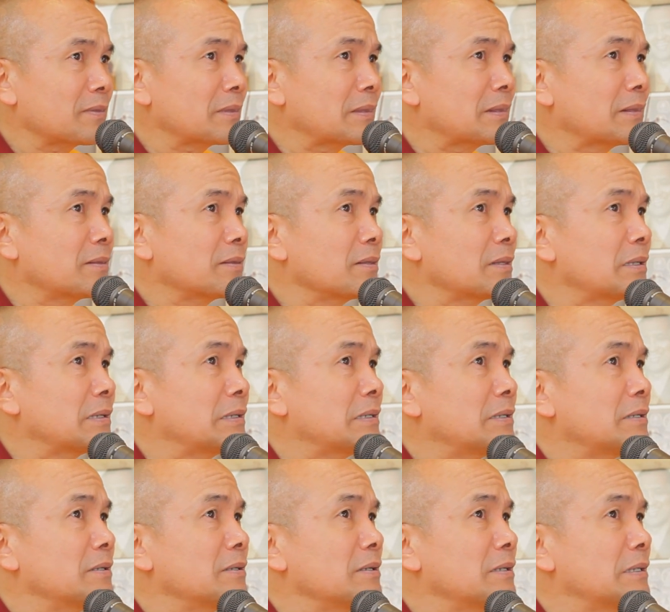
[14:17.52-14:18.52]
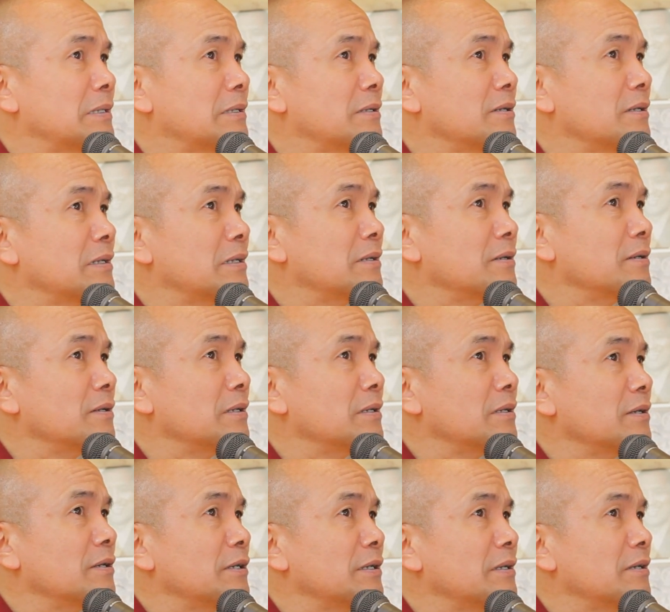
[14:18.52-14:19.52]
in all the
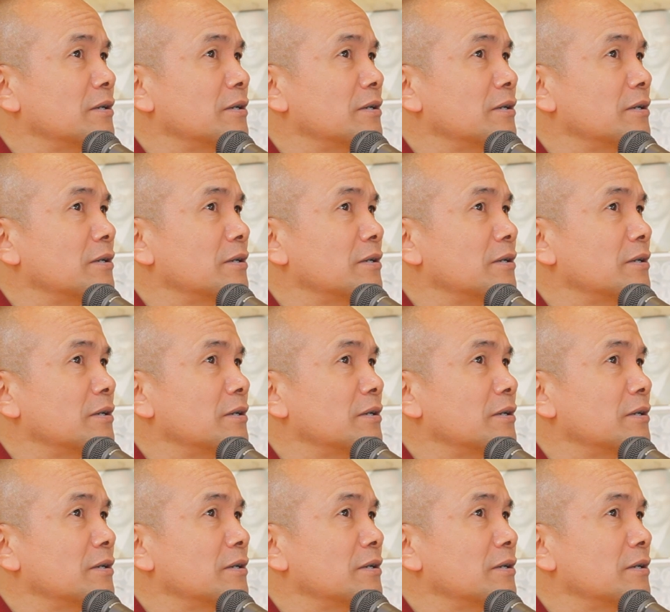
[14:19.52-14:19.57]
wheels.